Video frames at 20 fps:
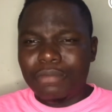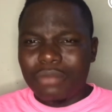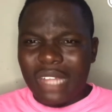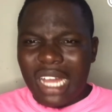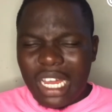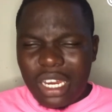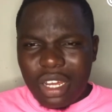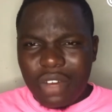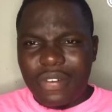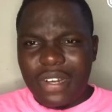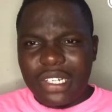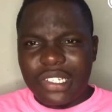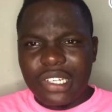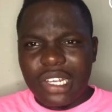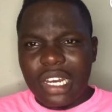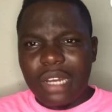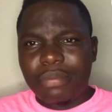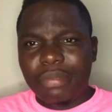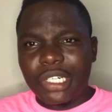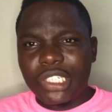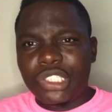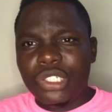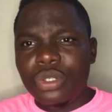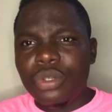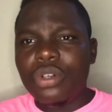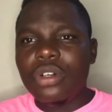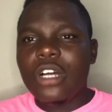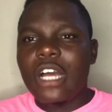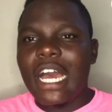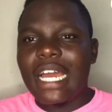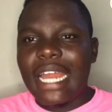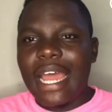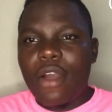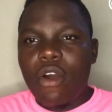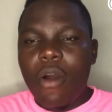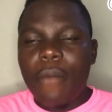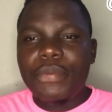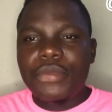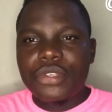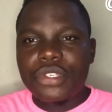I love and celebrate you, and I
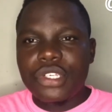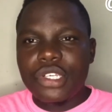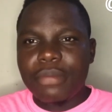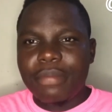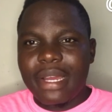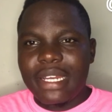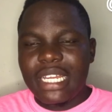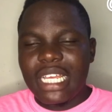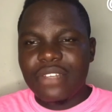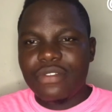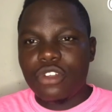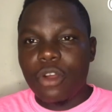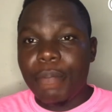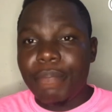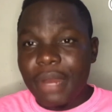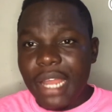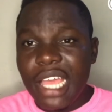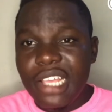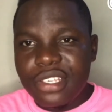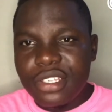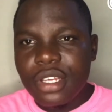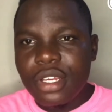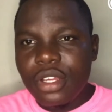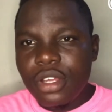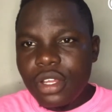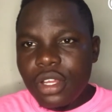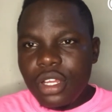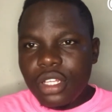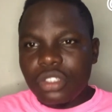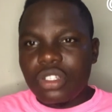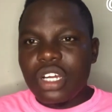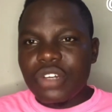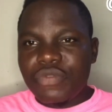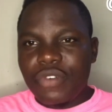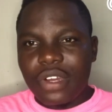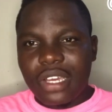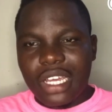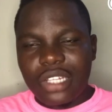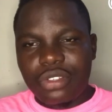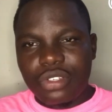hope to see you in my next video. Please don't
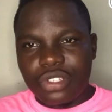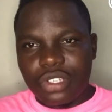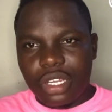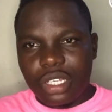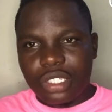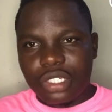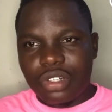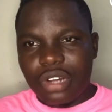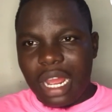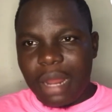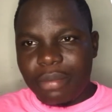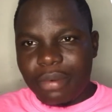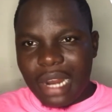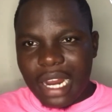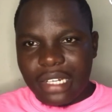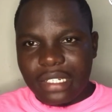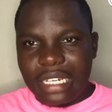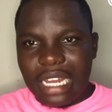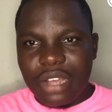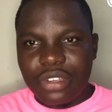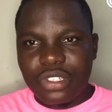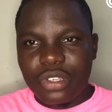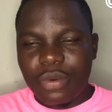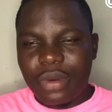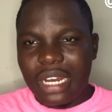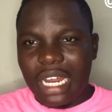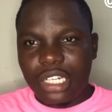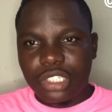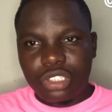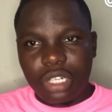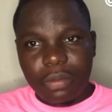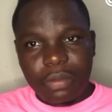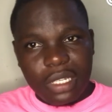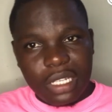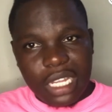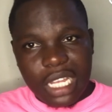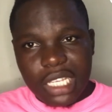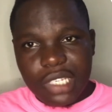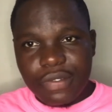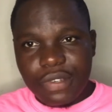forget to subscribe right now, so when I drop the
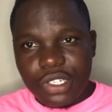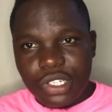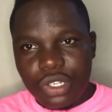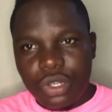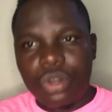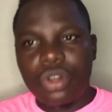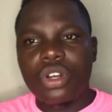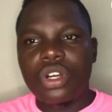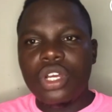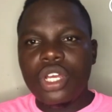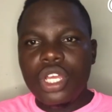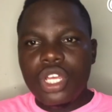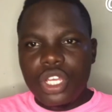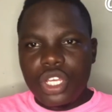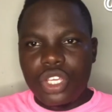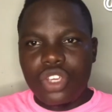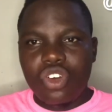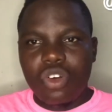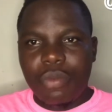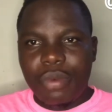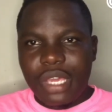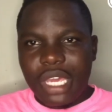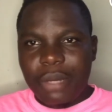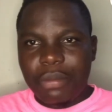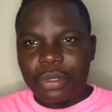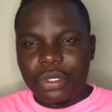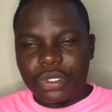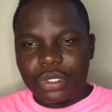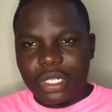next video, you'll be able to